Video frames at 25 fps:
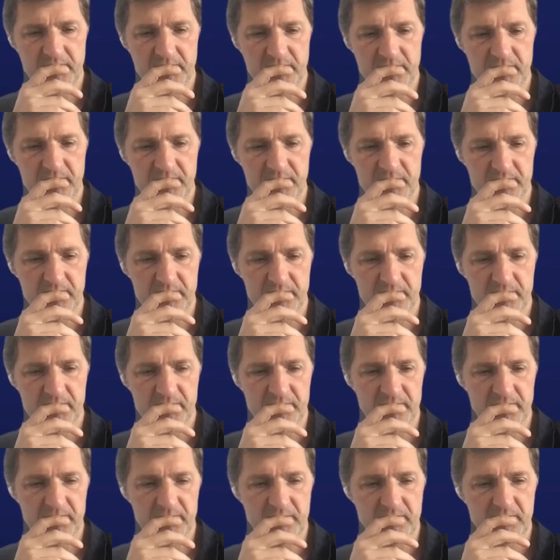
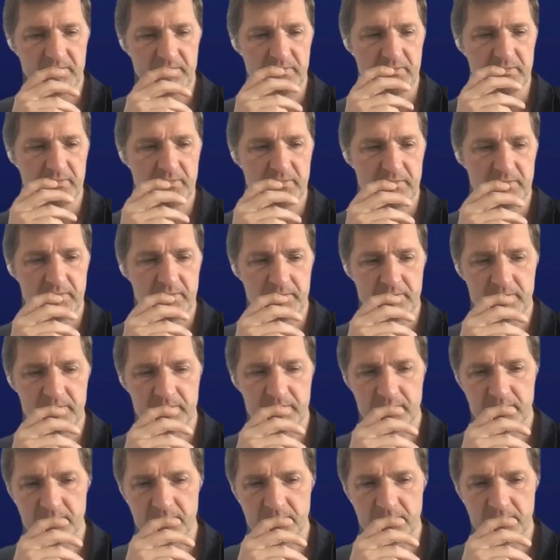
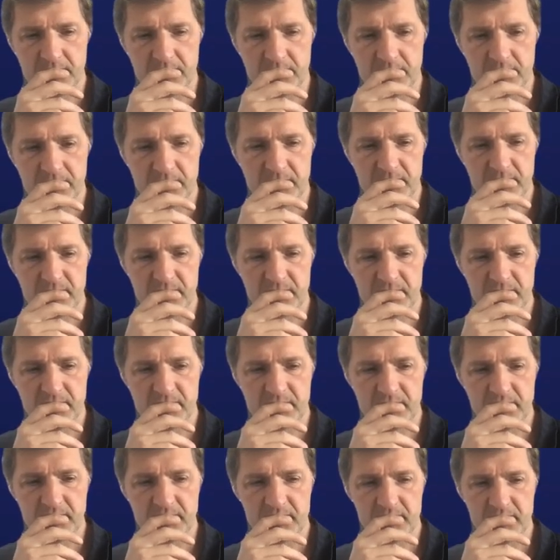
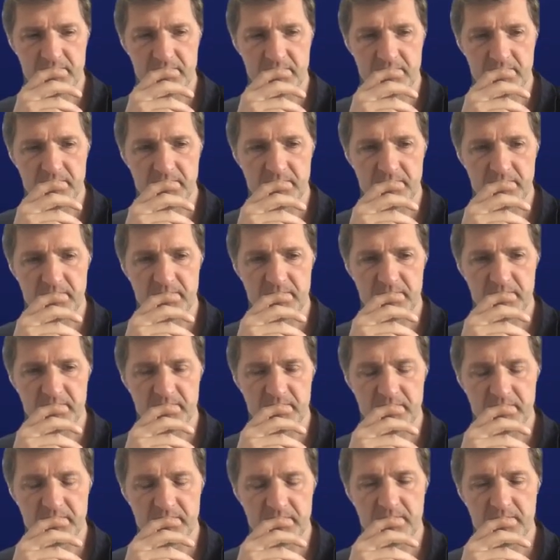
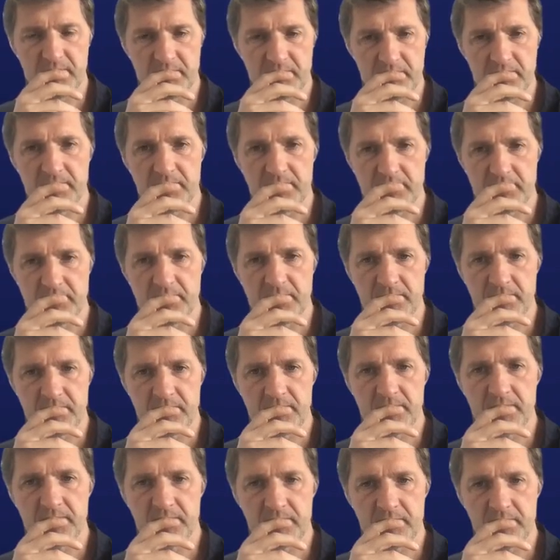
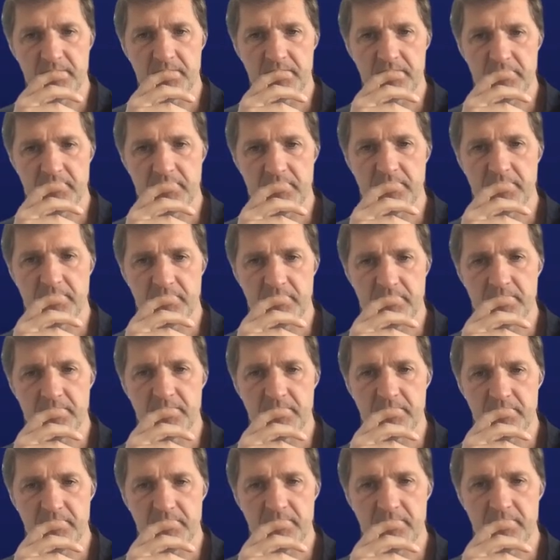
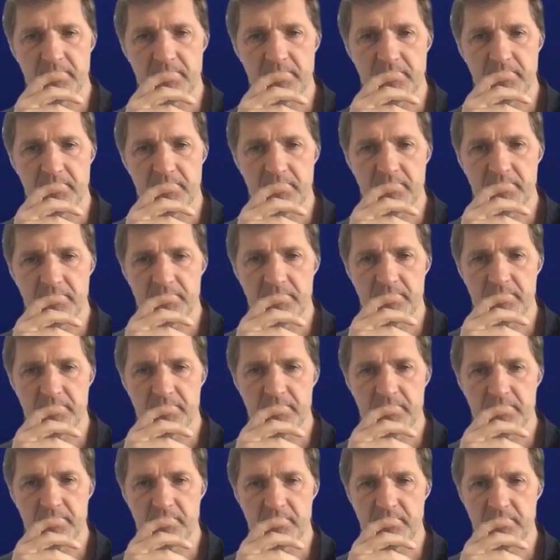
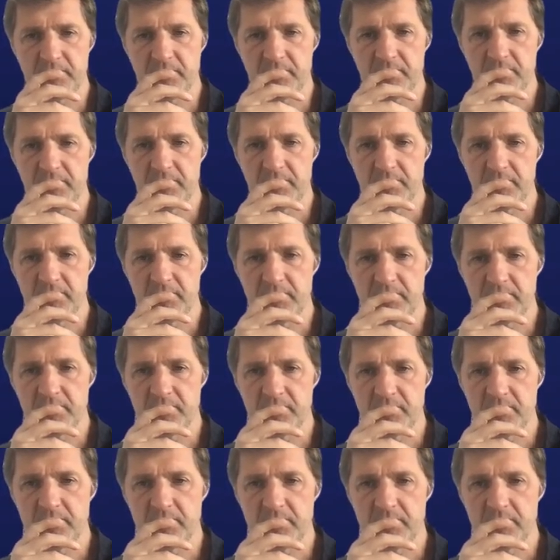This person isn't speaking.